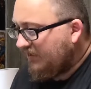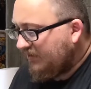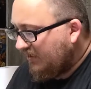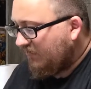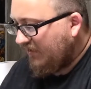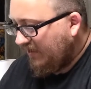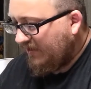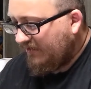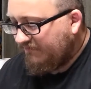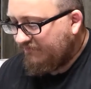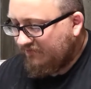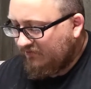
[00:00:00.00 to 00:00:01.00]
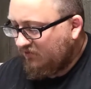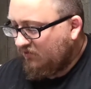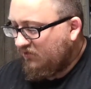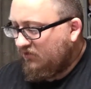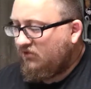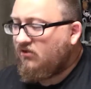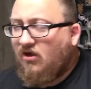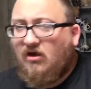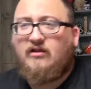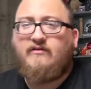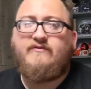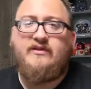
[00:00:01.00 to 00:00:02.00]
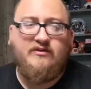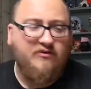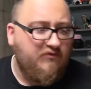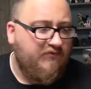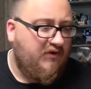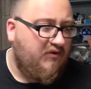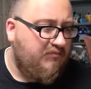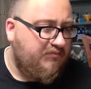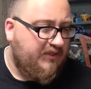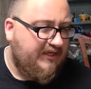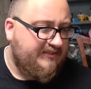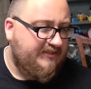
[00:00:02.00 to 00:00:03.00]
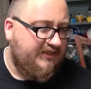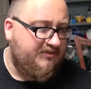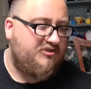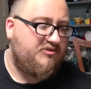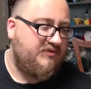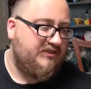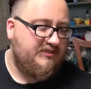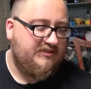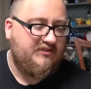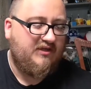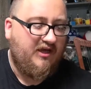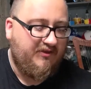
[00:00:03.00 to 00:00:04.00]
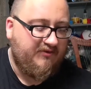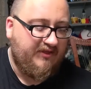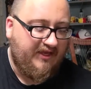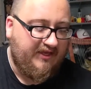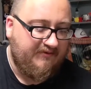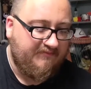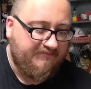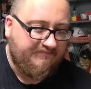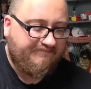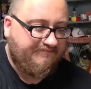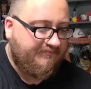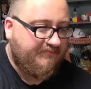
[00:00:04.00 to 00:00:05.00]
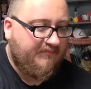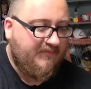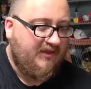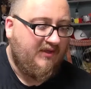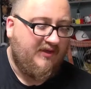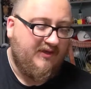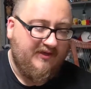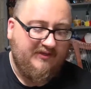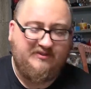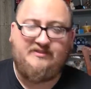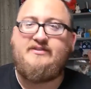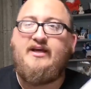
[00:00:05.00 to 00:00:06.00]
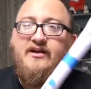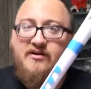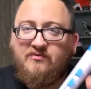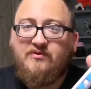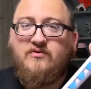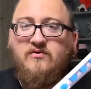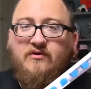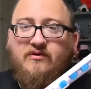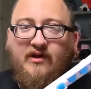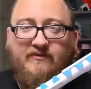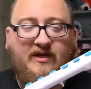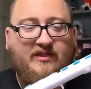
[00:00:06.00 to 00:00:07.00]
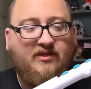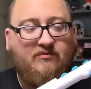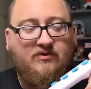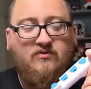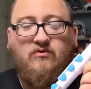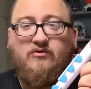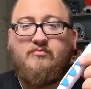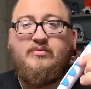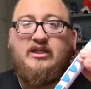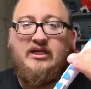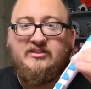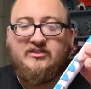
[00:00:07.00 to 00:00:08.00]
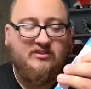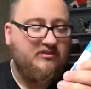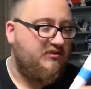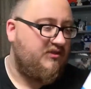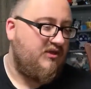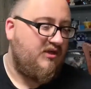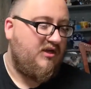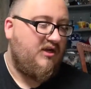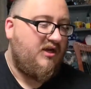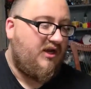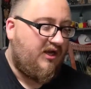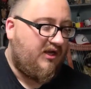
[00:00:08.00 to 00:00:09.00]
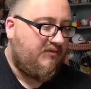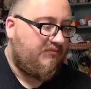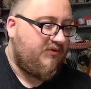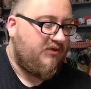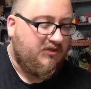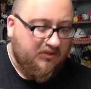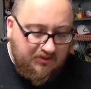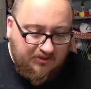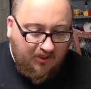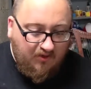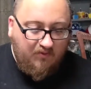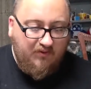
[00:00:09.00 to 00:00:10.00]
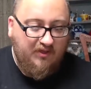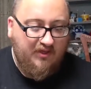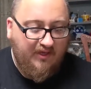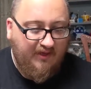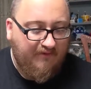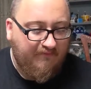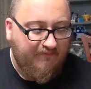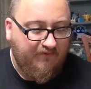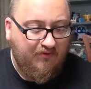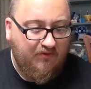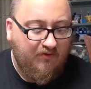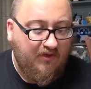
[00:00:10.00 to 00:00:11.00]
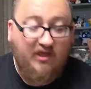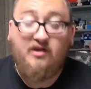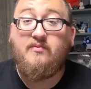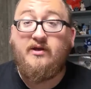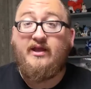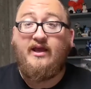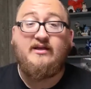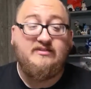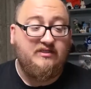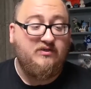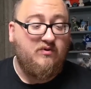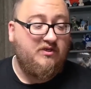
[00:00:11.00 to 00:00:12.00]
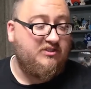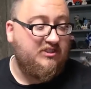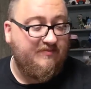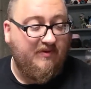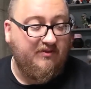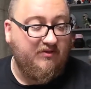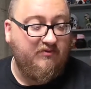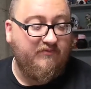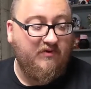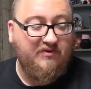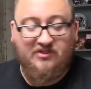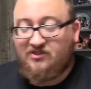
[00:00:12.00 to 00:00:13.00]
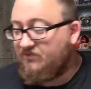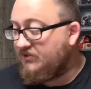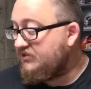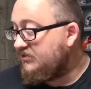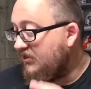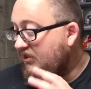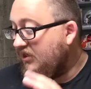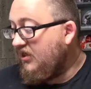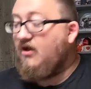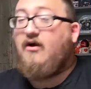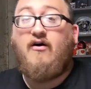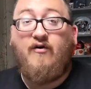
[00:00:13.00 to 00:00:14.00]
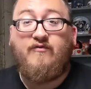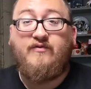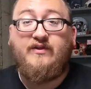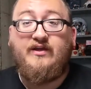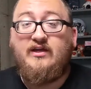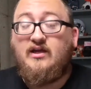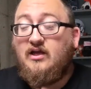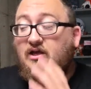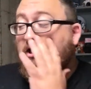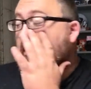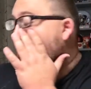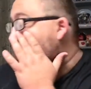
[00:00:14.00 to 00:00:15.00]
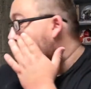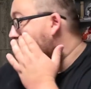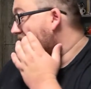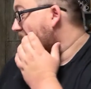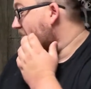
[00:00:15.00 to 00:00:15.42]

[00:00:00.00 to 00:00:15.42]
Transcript: I now have all of the Nuvo plastic instruments other than the standard recorder. I've got their Recorder Plus. So if anybody has any questions about the Nuvo instruments, hopefully I